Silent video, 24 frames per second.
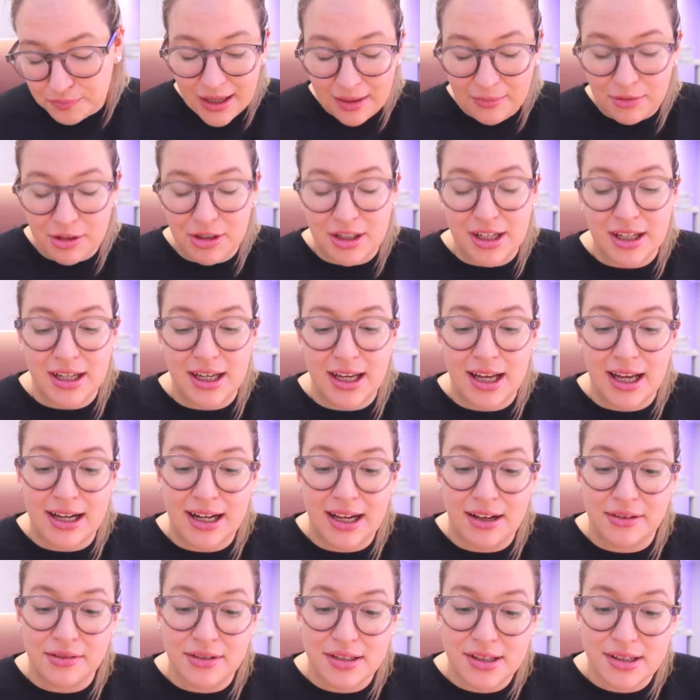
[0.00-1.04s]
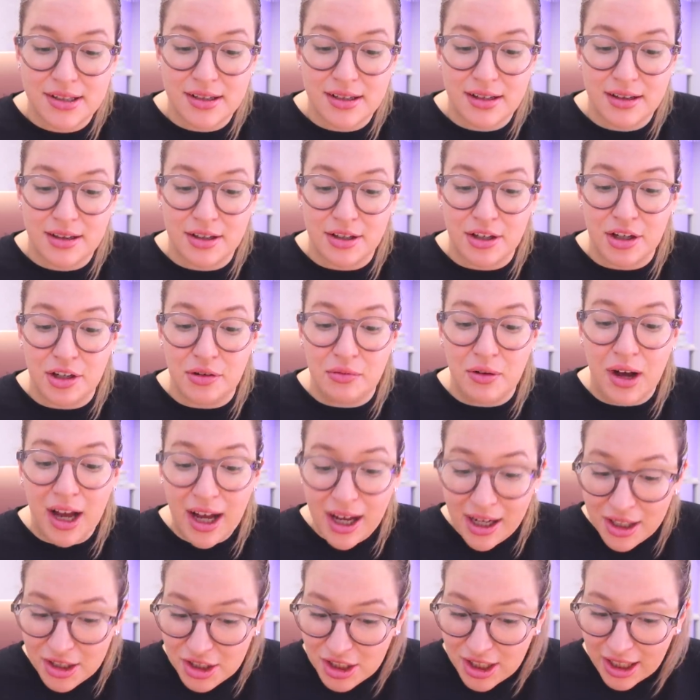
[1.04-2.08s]
I'm going to announce the new
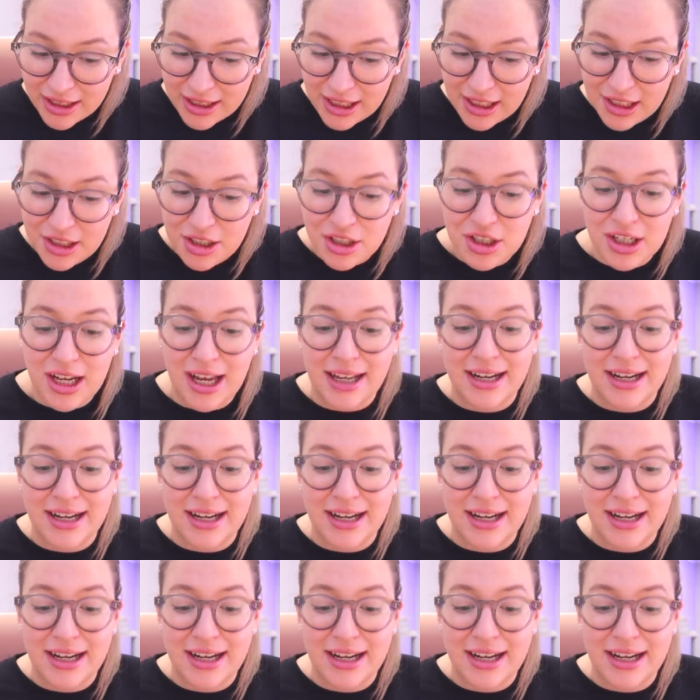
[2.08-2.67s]
art challenge